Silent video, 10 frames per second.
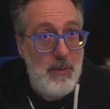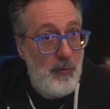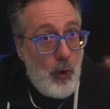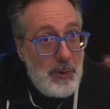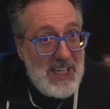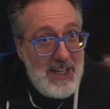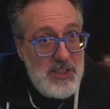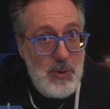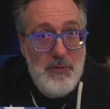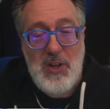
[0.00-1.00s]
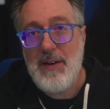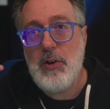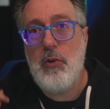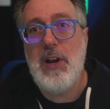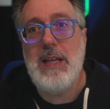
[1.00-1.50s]
Before we get into it, if you haven't
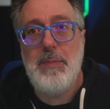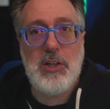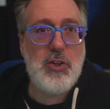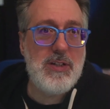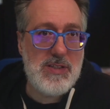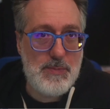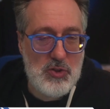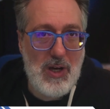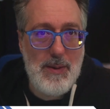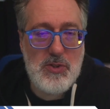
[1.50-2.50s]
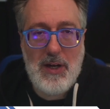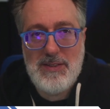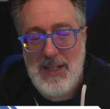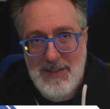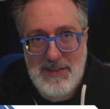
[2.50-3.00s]
already, make sure to subscribe to our
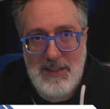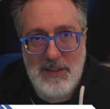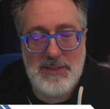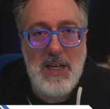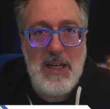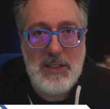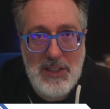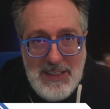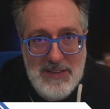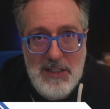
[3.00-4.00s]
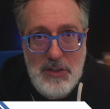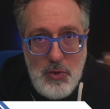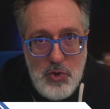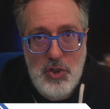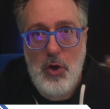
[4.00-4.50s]
Test Guild LinkedIn
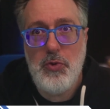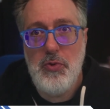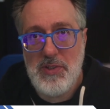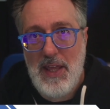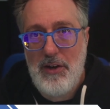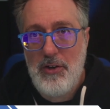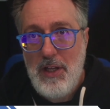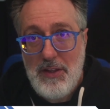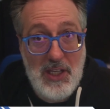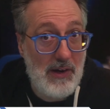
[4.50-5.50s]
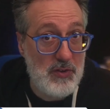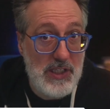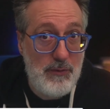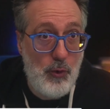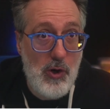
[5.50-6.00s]
News Show newsletter that I have a
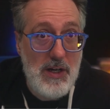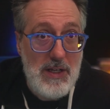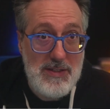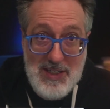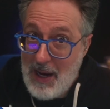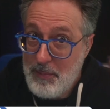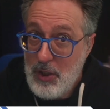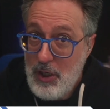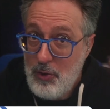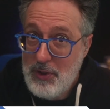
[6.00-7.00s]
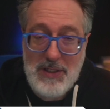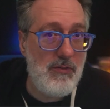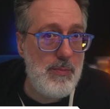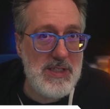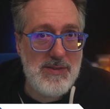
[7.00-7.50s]
link for down below to
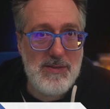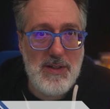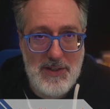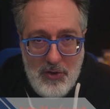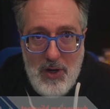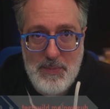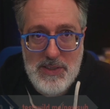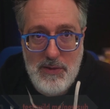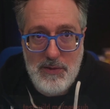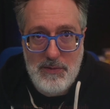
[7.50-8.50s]
never miss another episode.